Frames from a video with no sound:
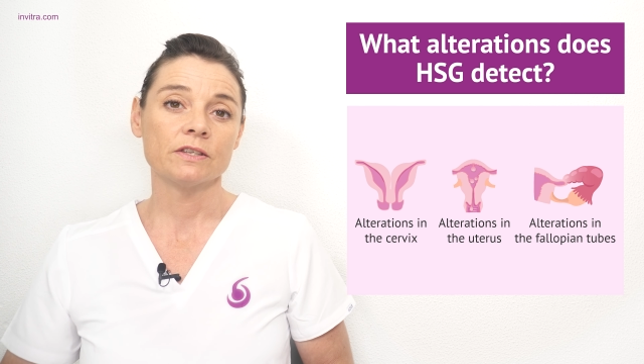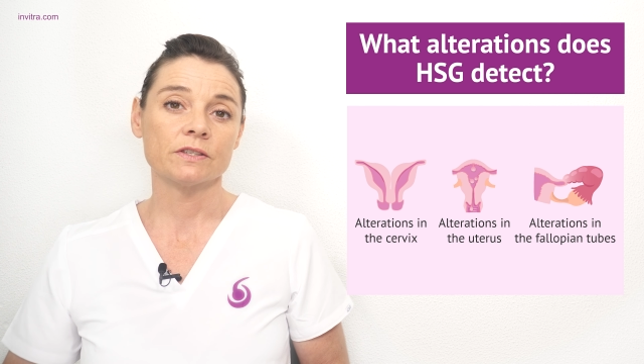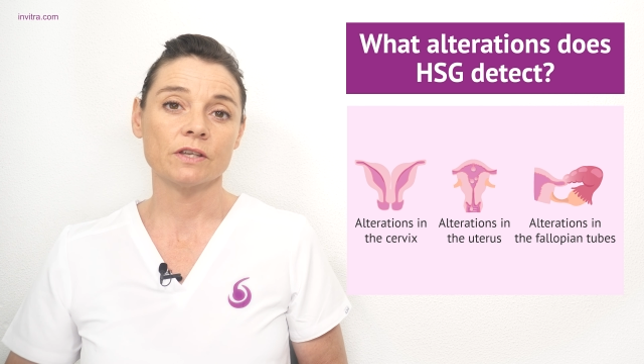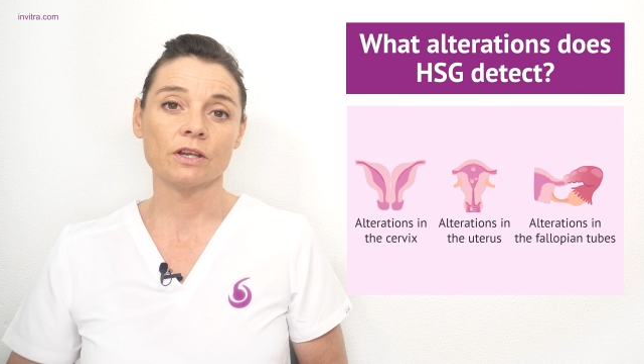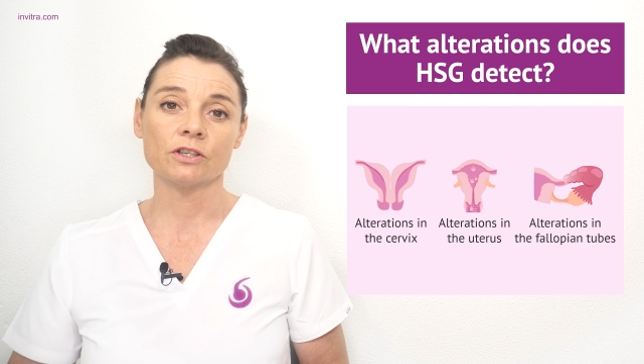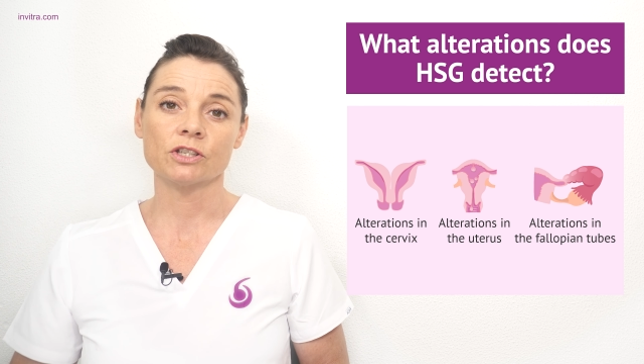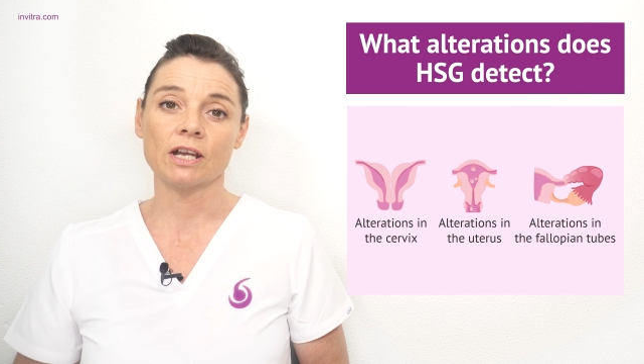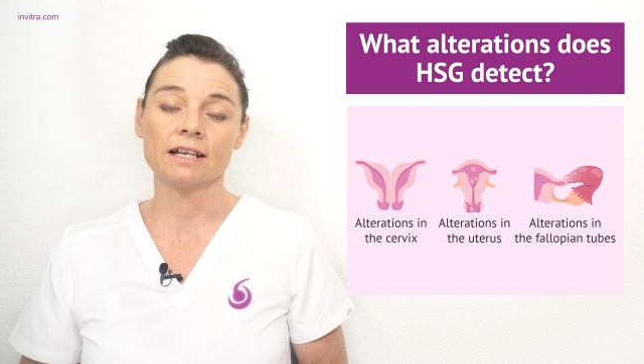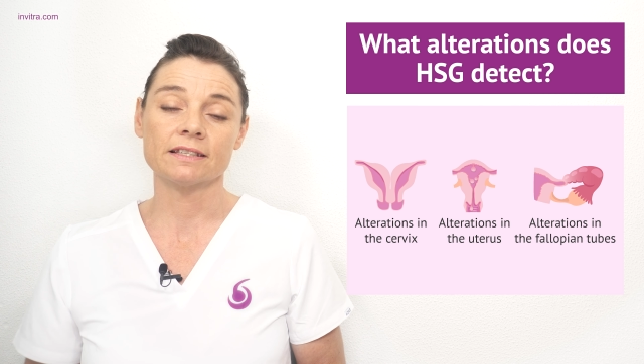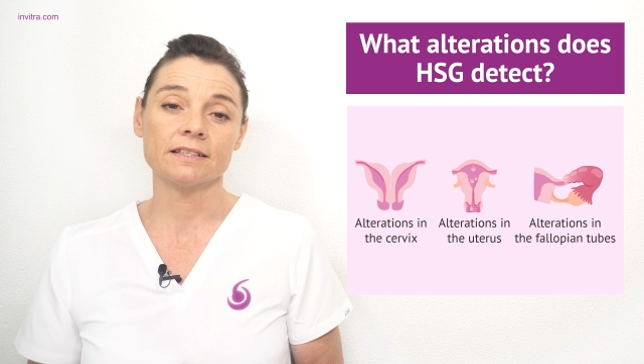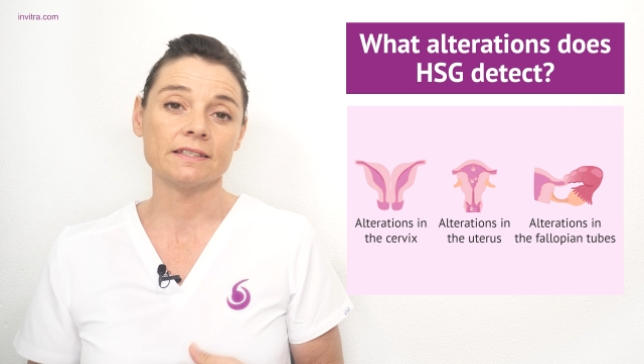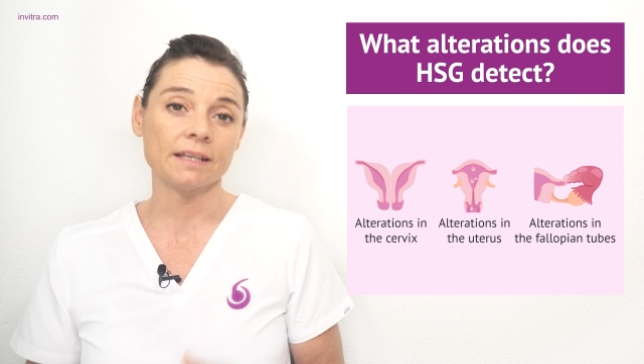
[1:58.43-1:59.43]
such
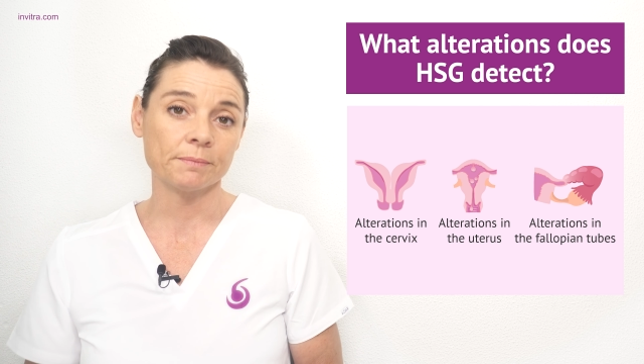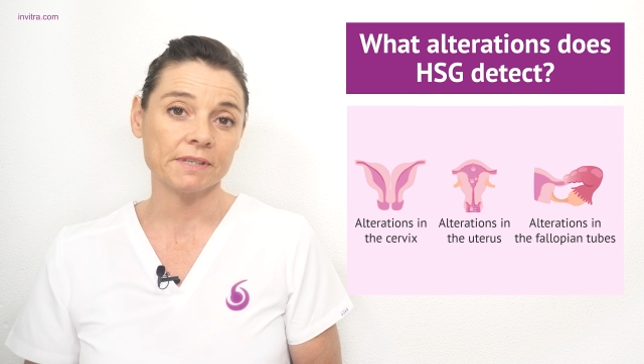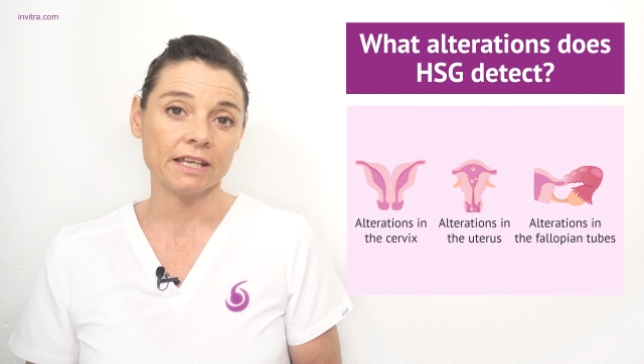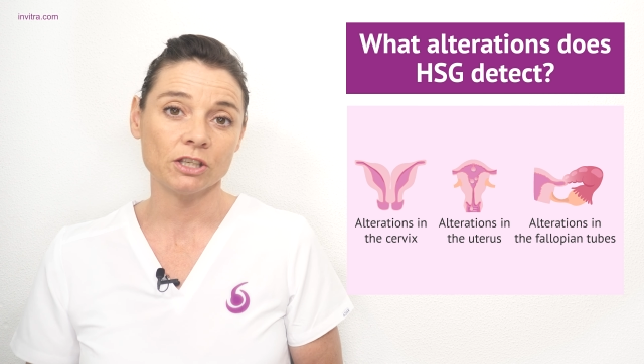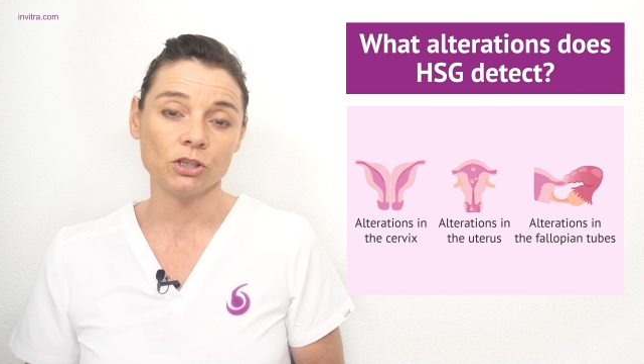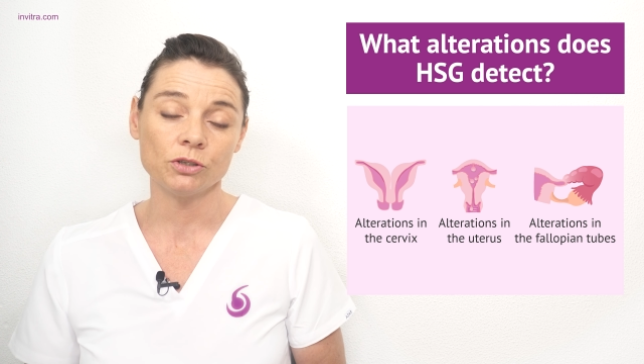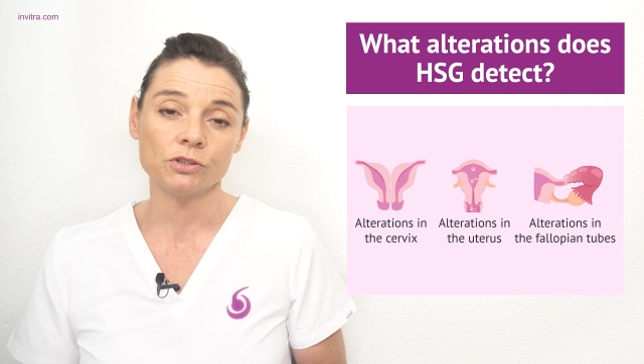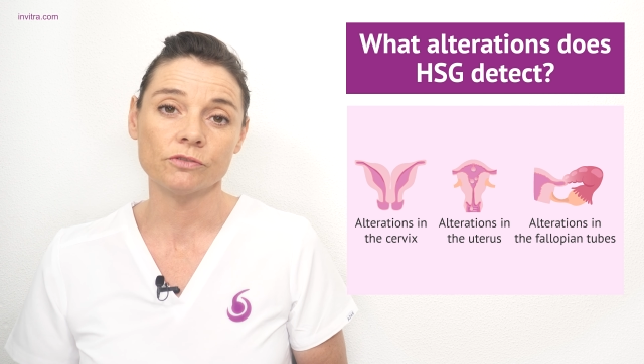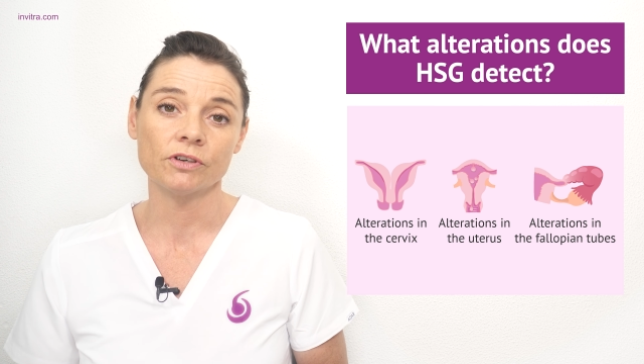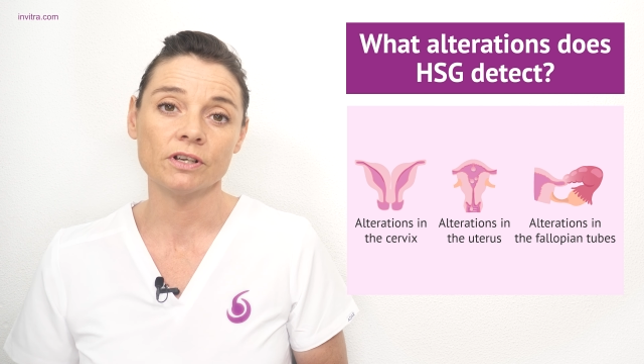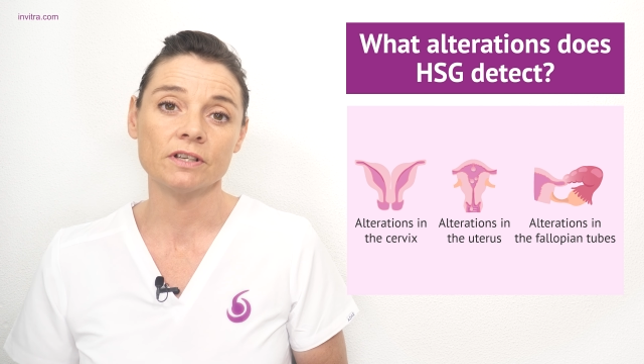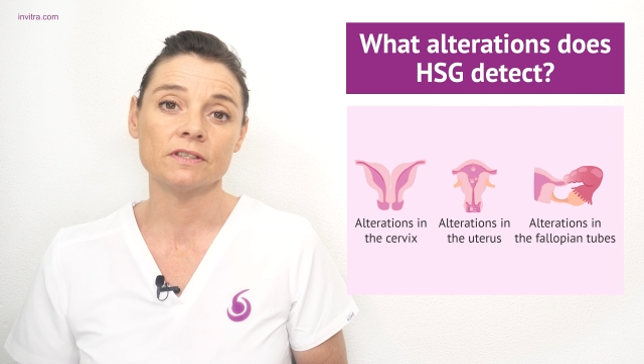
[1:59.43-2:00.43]
as a septate
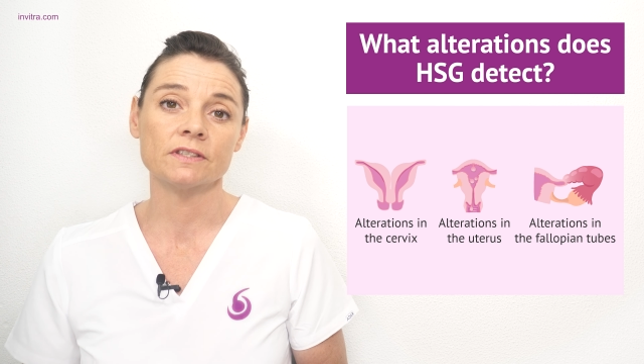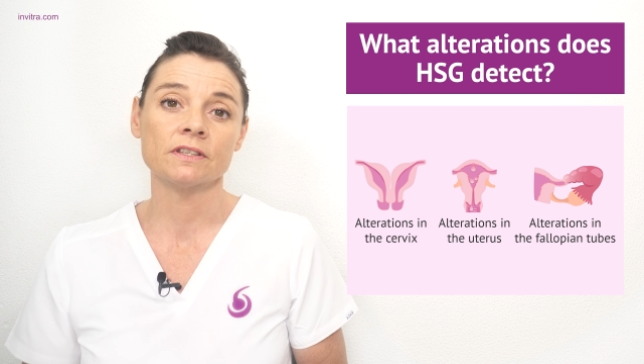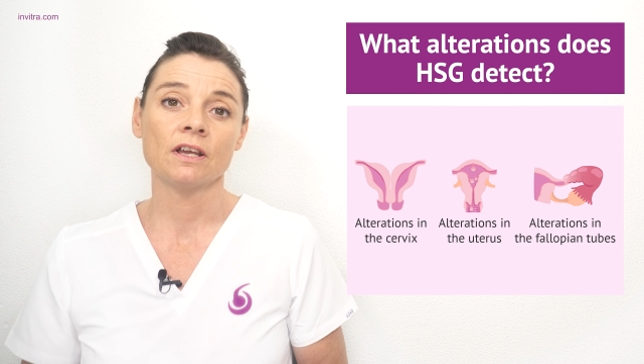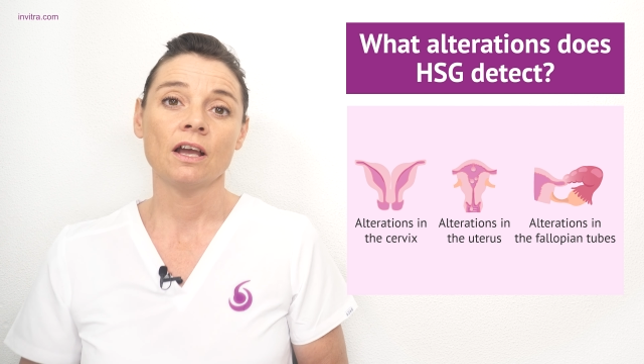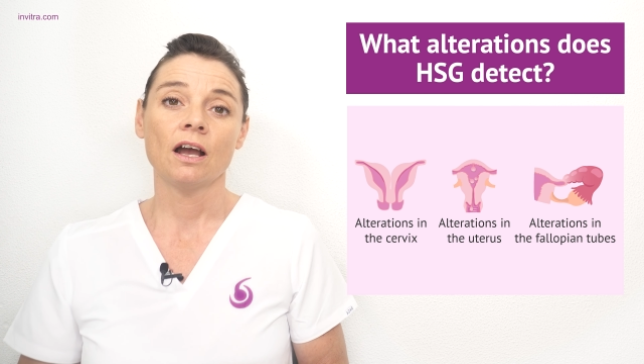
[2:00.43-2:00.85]
uterus,